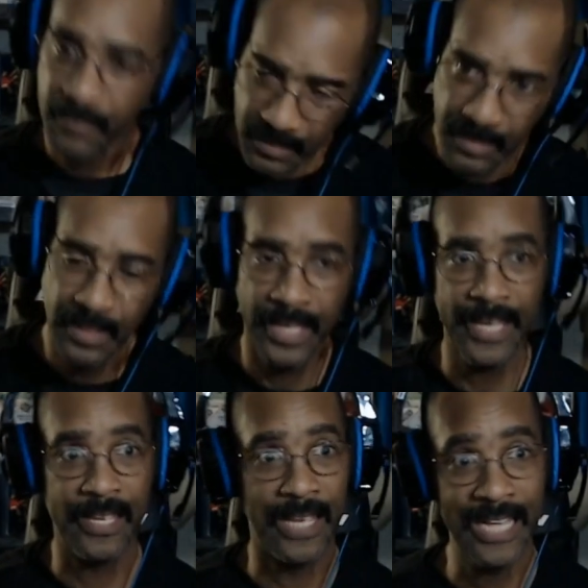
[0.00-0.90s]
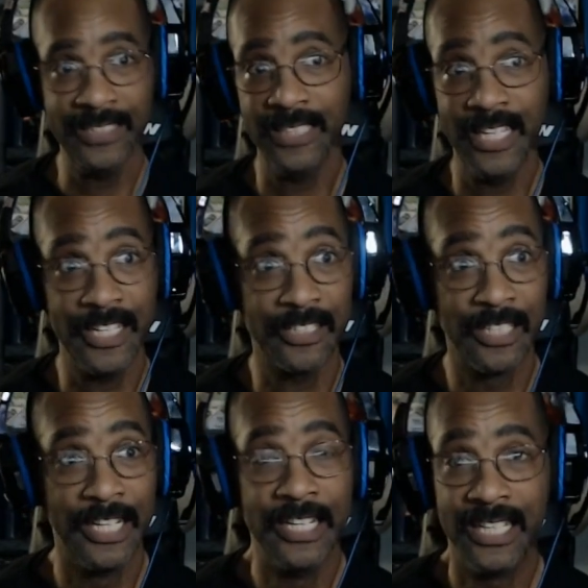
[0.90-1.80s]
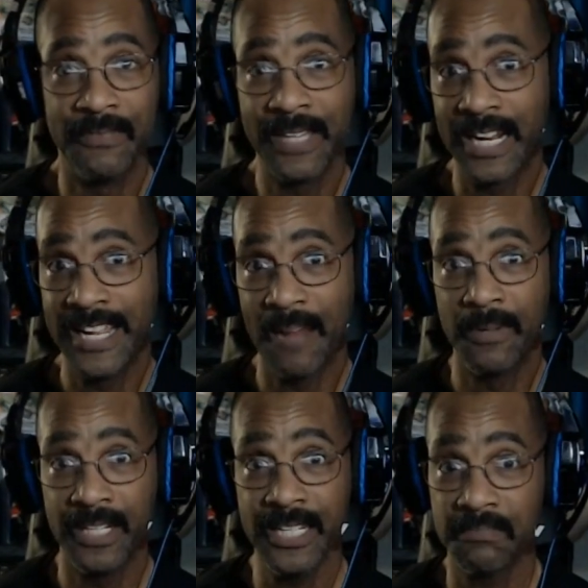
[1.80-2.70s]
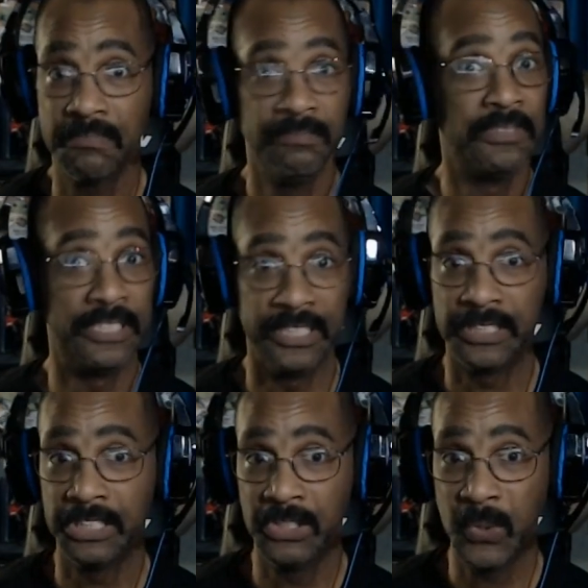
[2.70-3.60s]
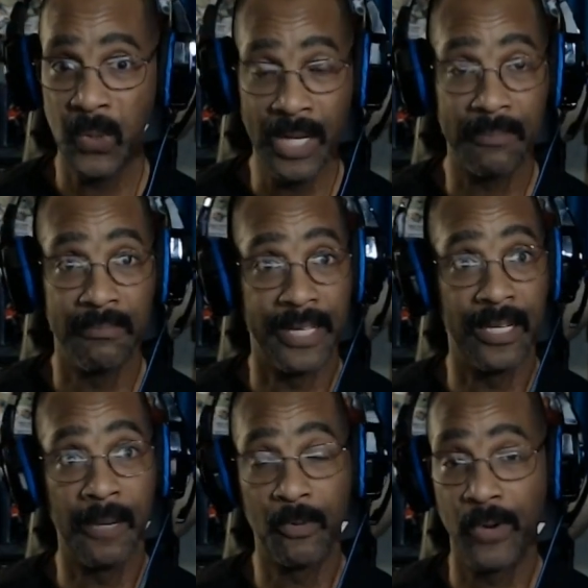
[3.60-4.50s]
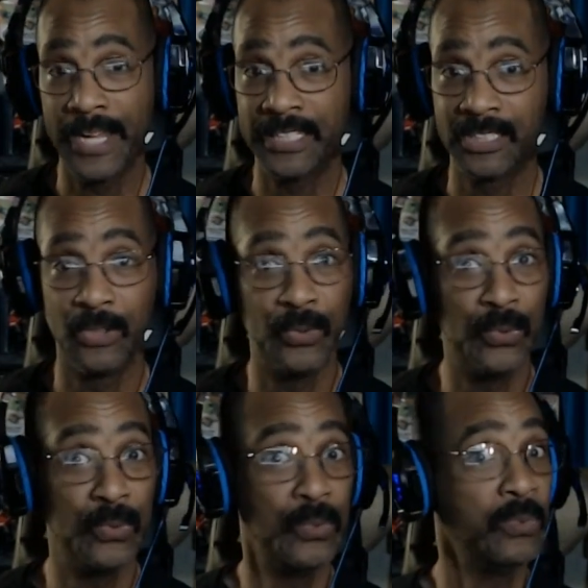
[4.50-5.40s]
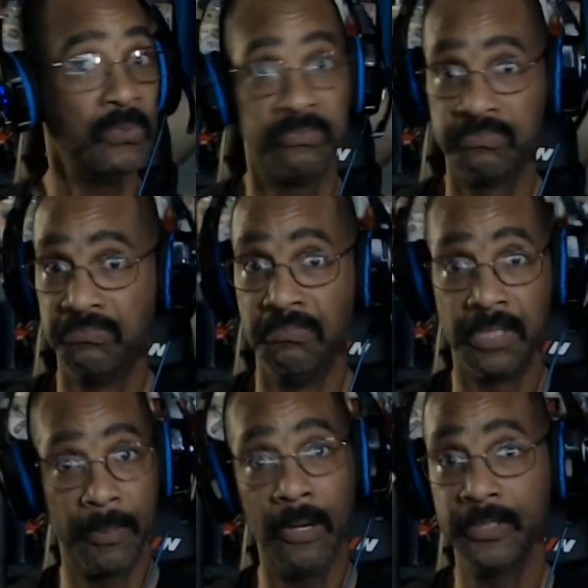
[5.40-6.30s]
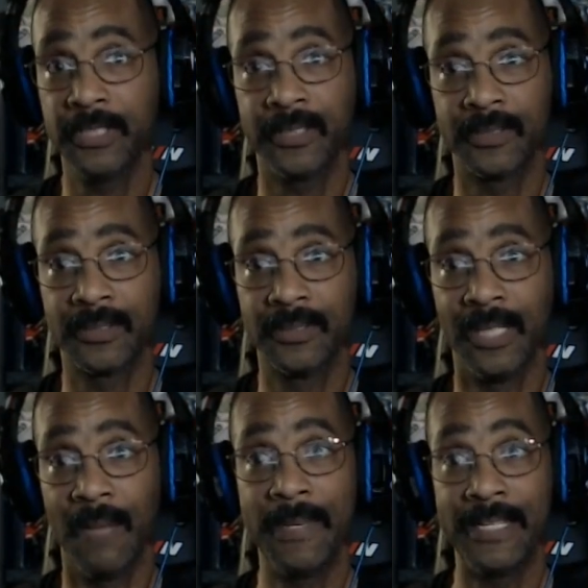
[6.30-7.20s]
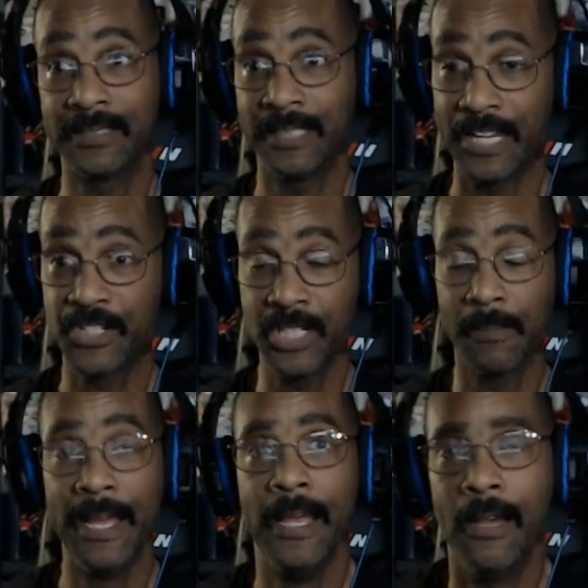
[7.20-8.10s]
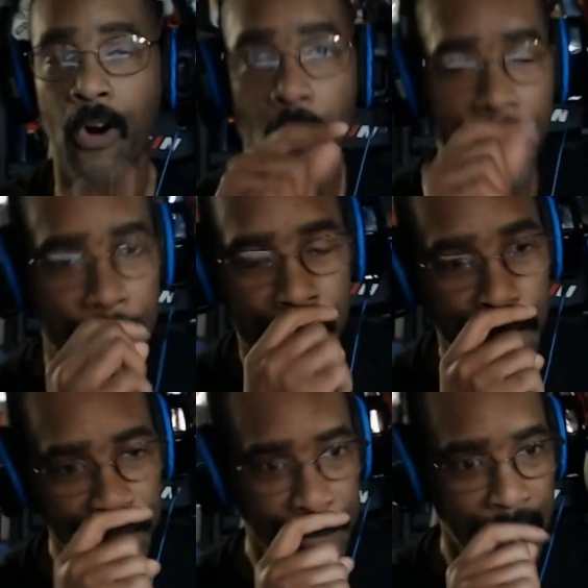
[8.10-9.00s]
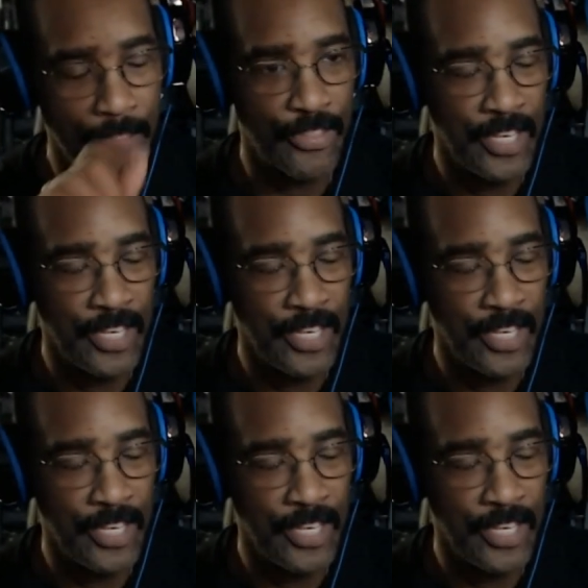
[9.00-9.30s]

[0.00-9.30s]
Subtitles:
Hey, I'd say if you got a Hammerhead, CCU up, man, upgrade it to the Perseus. I mean, it's a nice ship. Oh, and here's another thing.